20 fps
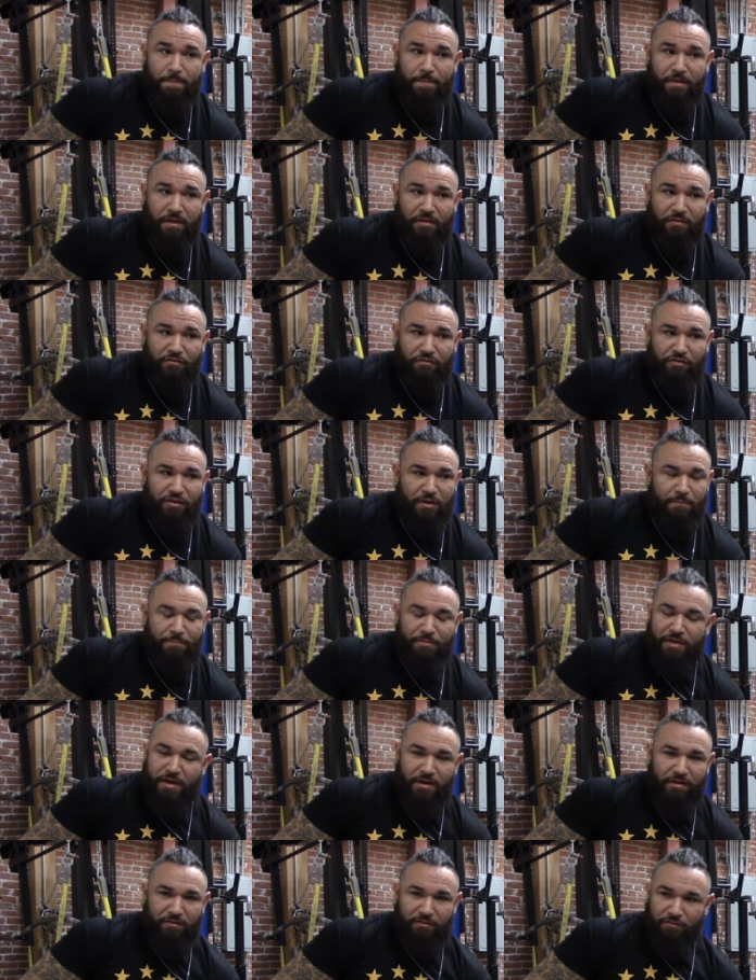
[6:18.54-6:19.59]
and keep
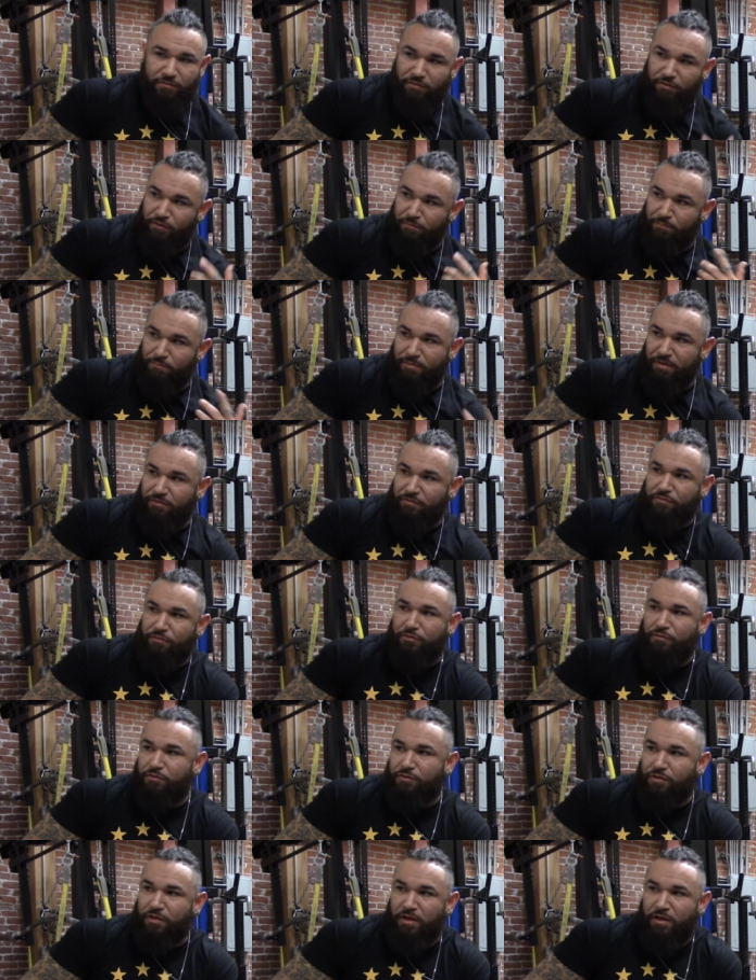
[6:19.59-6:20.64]
that into your mental
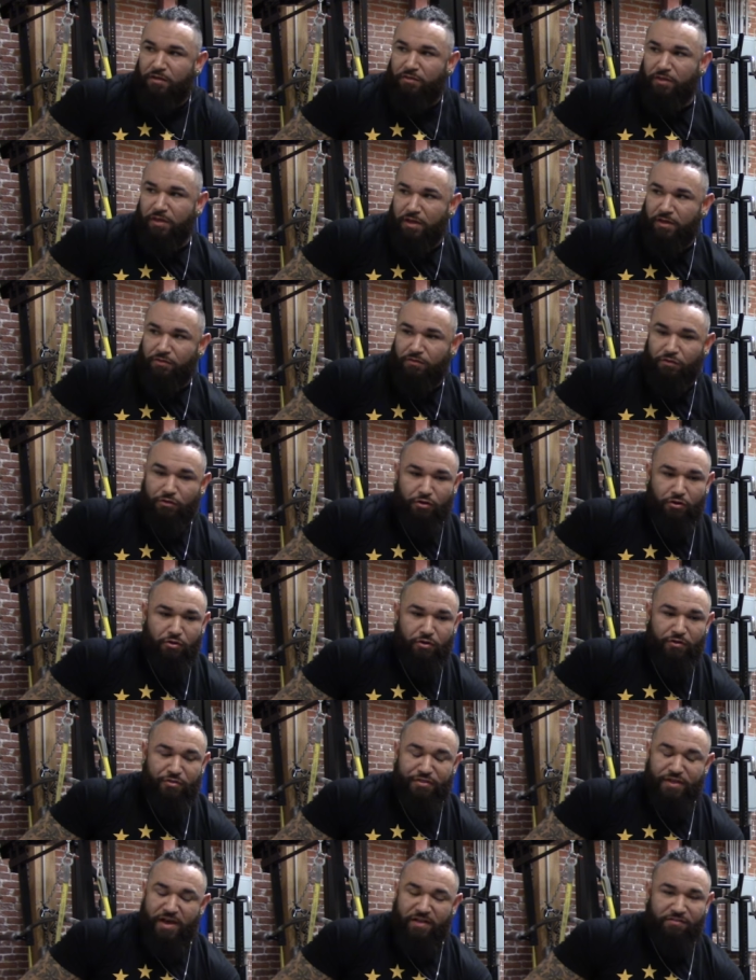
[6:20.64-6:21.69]
thing that you know
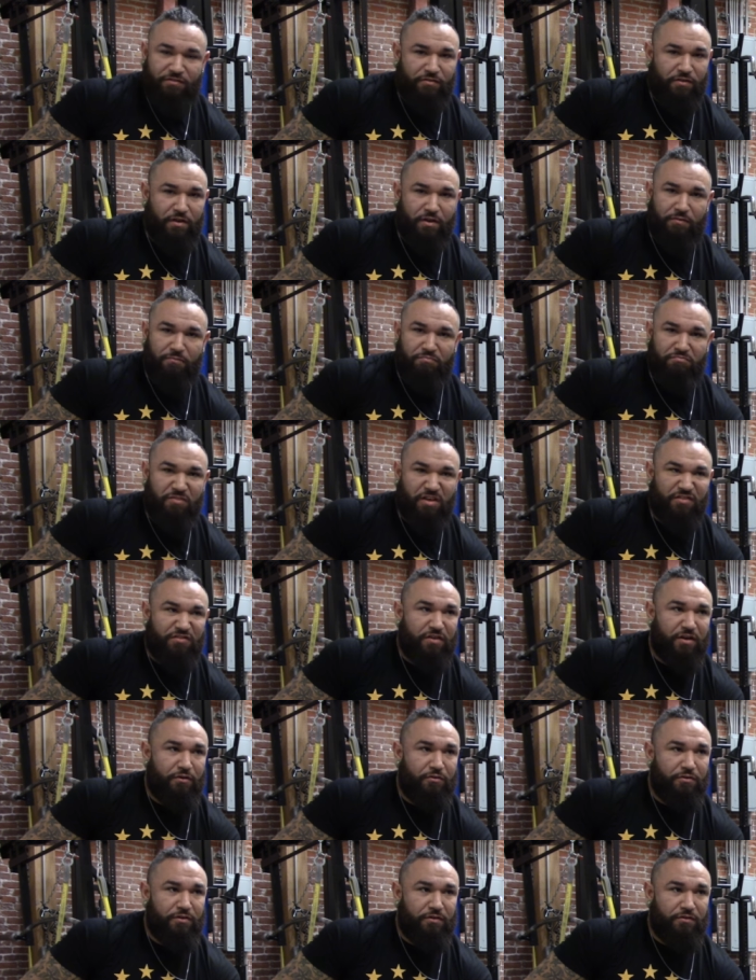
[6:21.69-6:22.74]
what that's that's
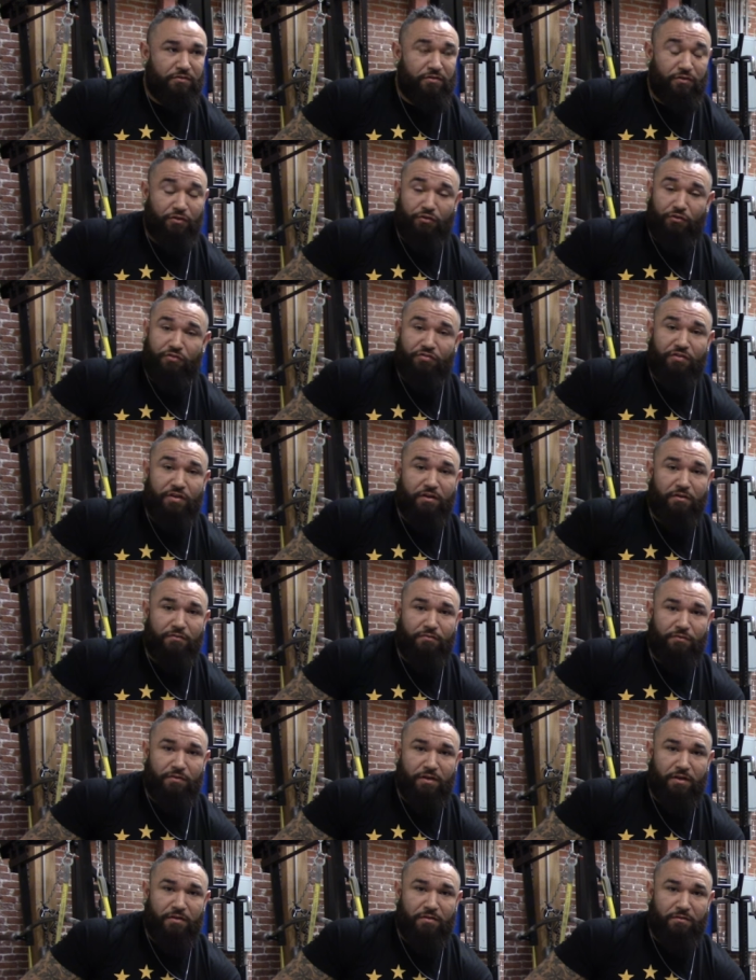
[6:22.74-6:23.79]
how it is and you settle
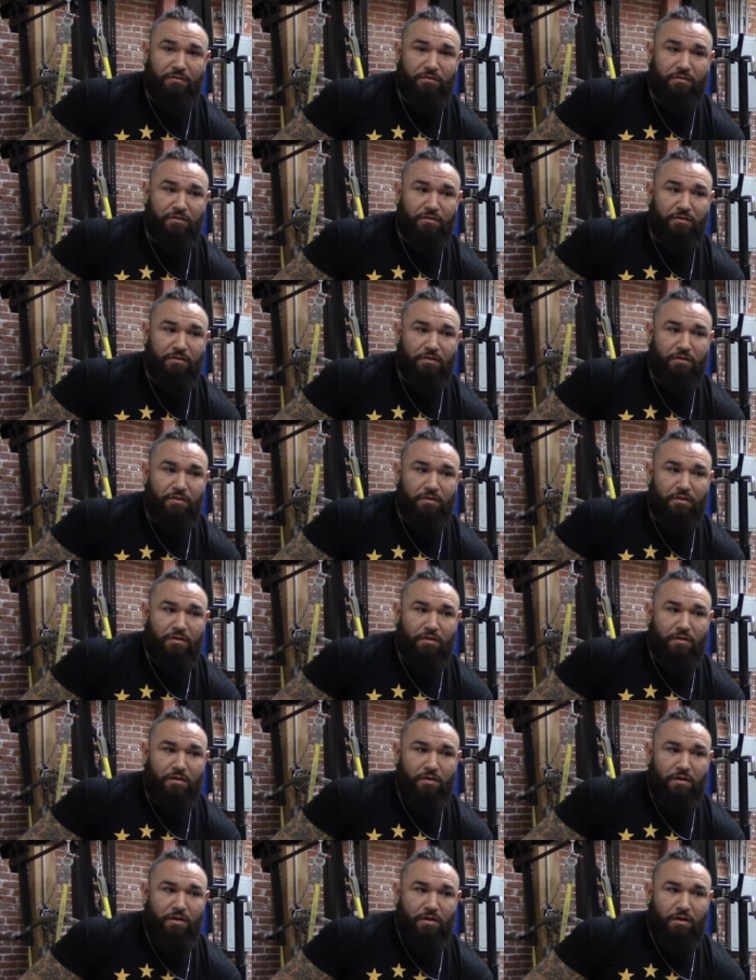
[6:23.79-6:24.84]
for that.
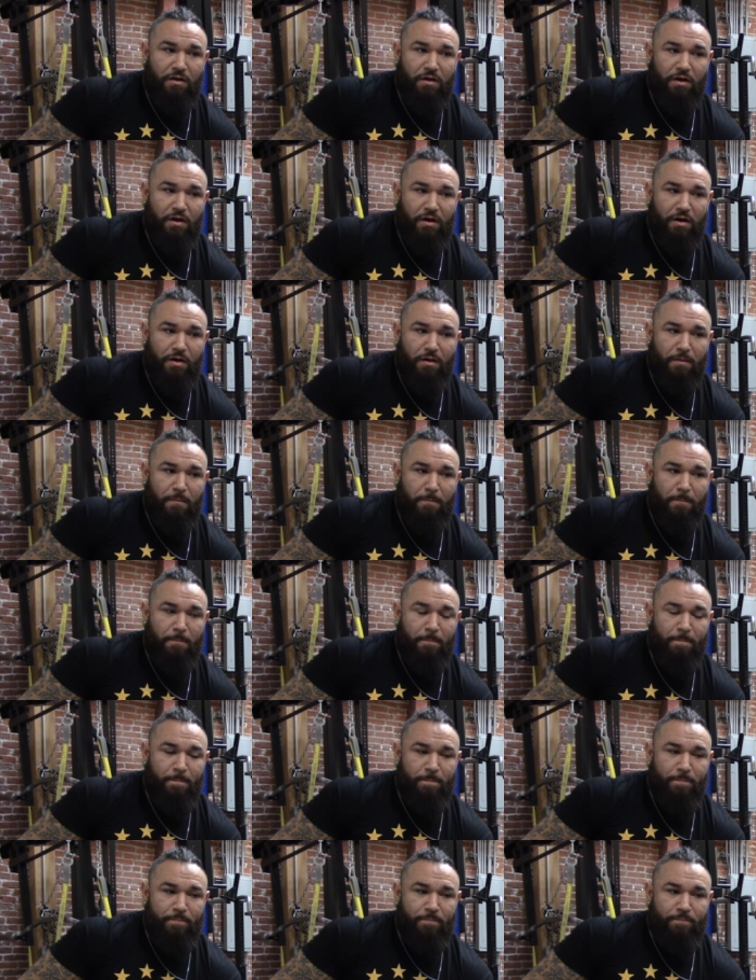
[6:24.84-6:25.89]
Um,
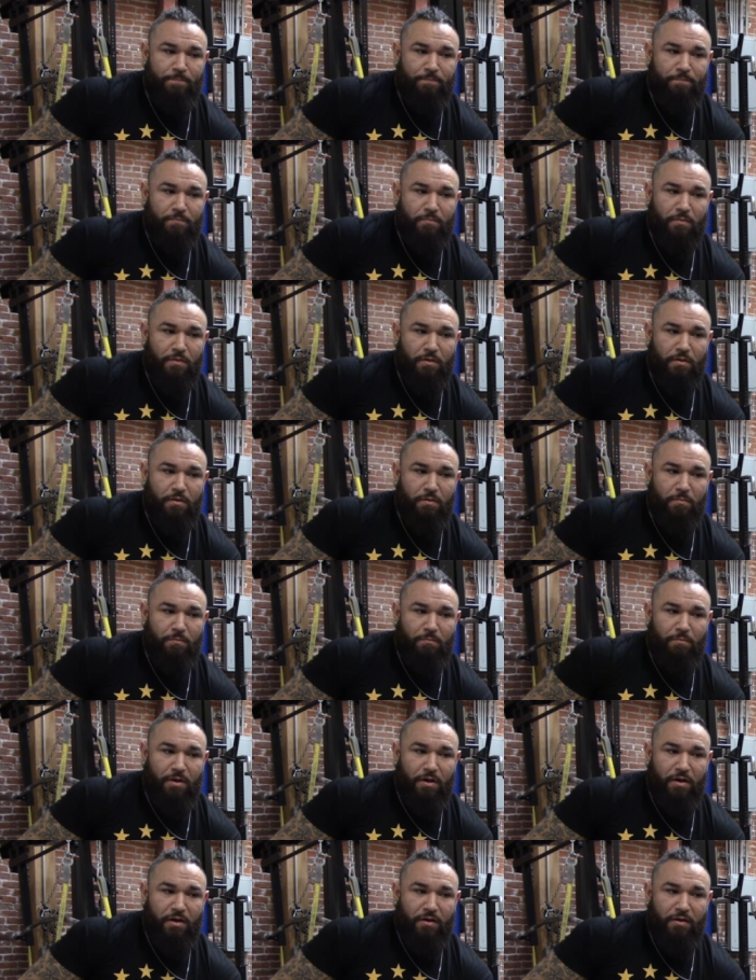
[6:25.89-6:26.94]

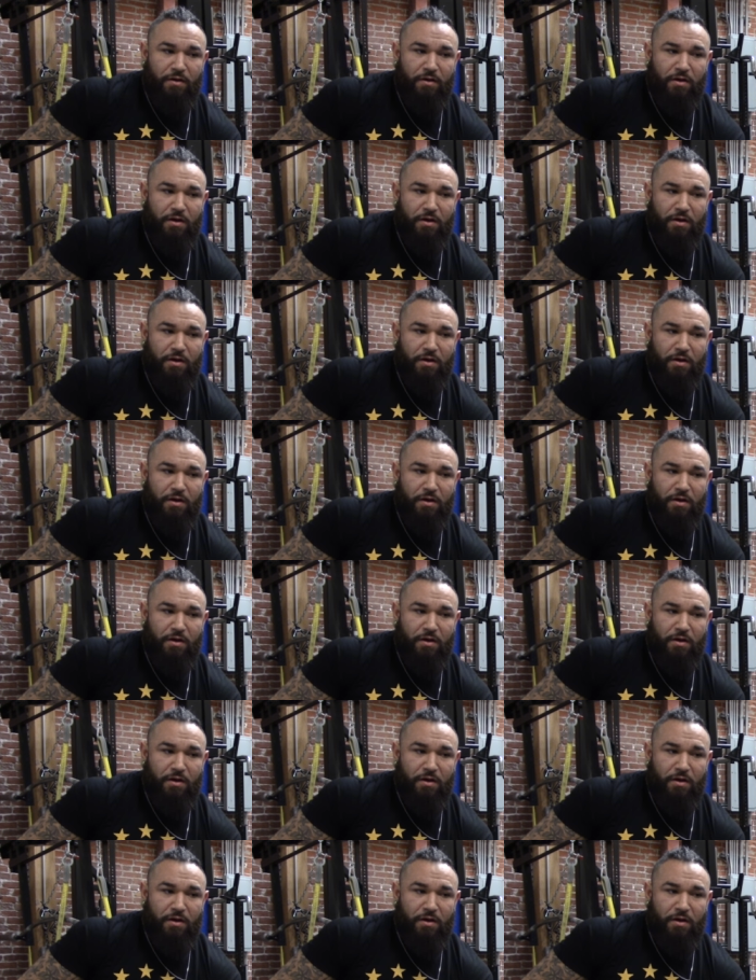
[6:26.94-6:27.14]
but